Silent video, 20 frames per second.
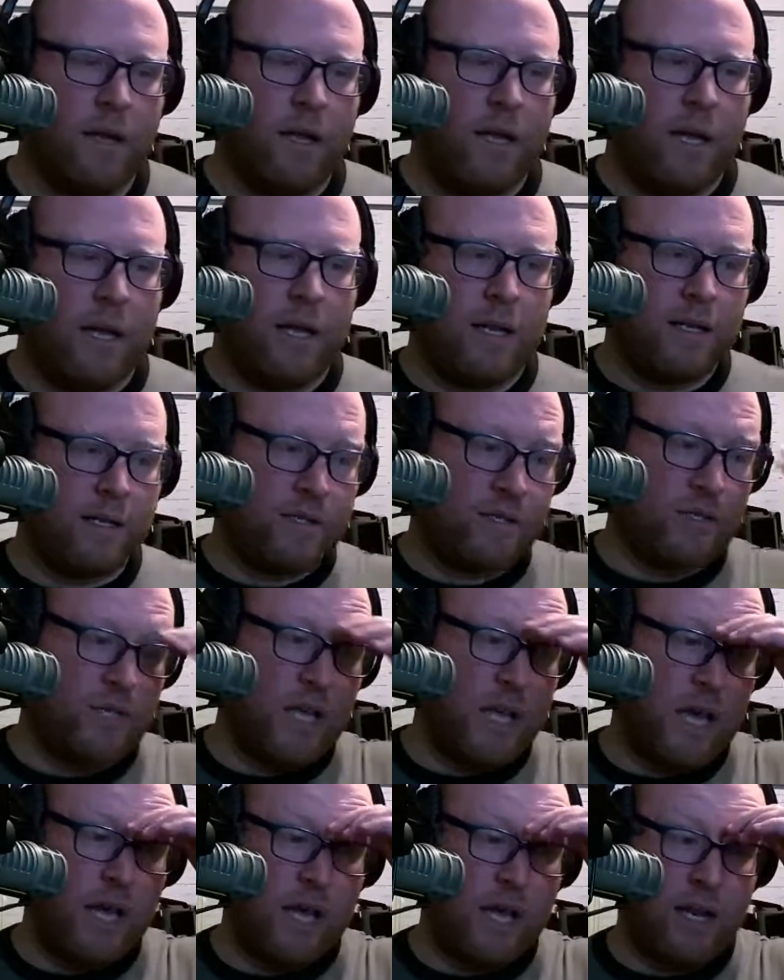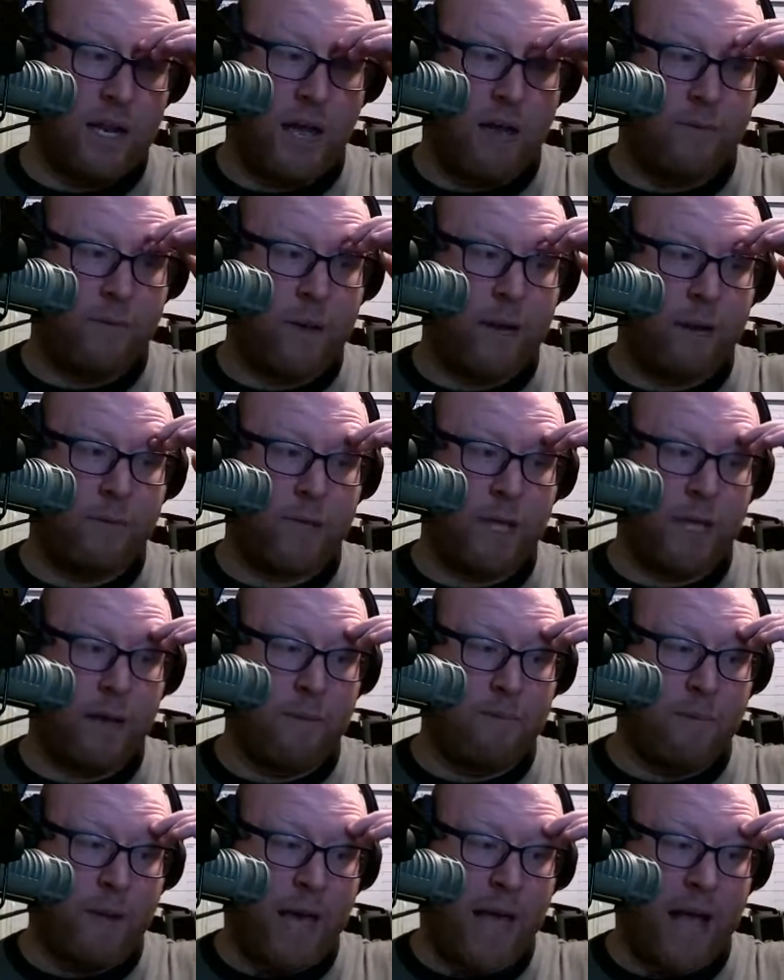And instead, I've been able to
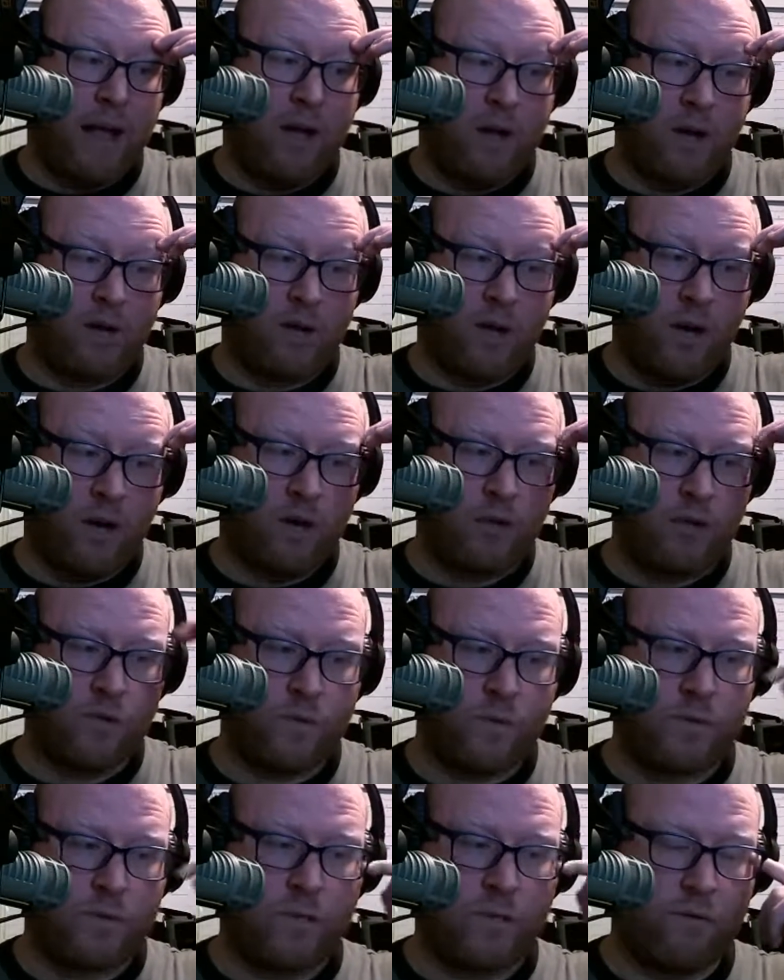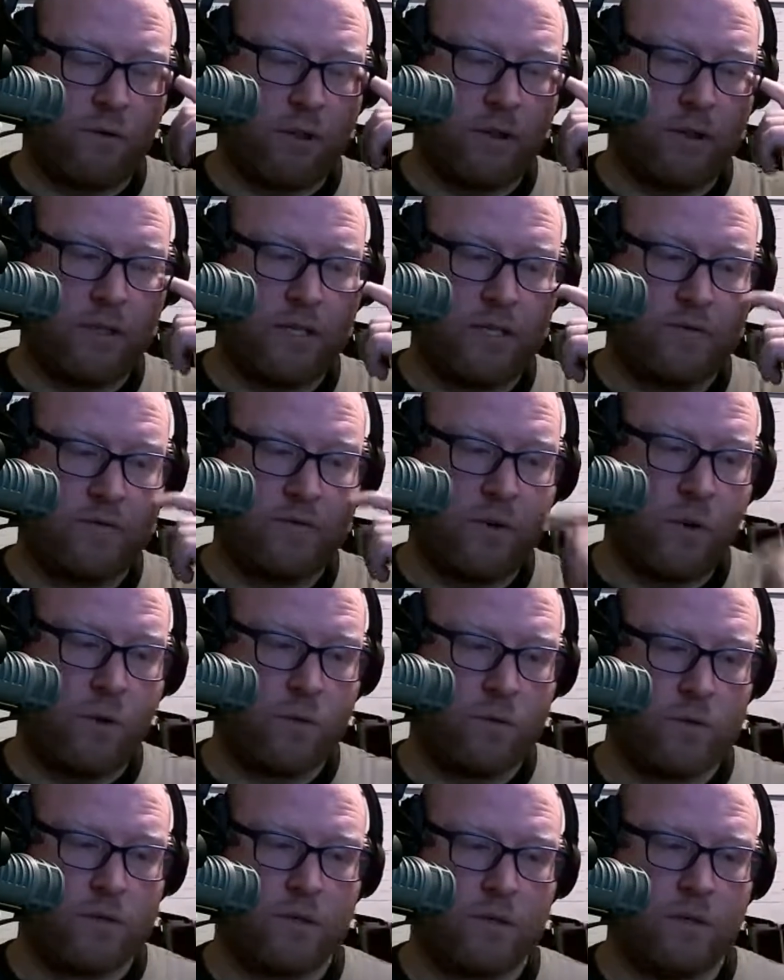get back on calls with several of these
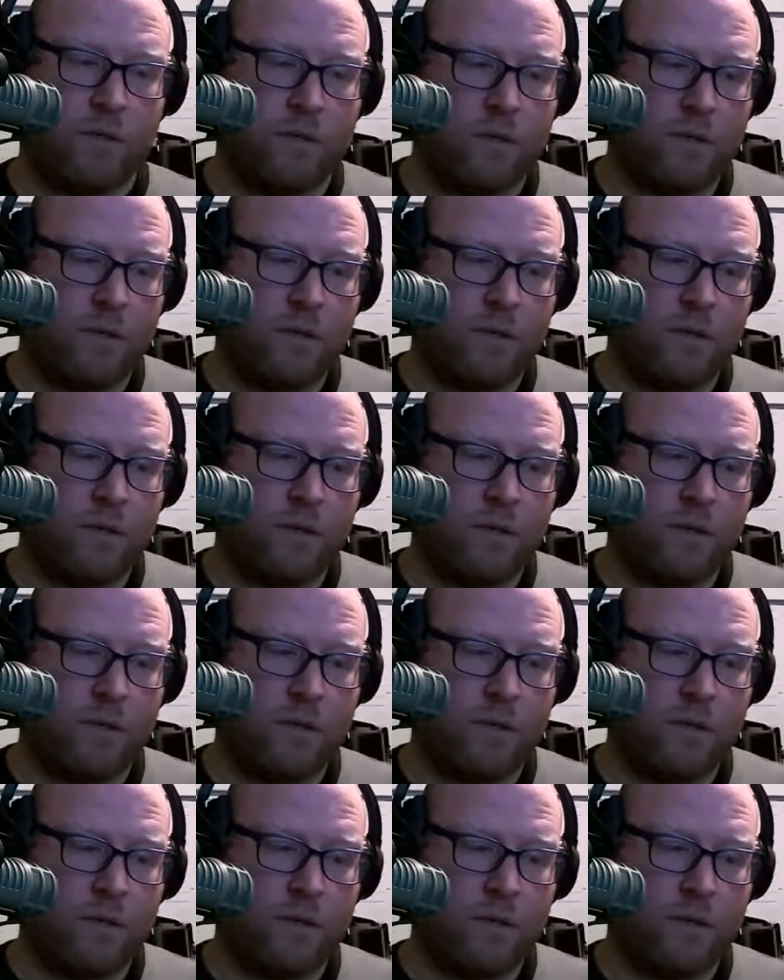folks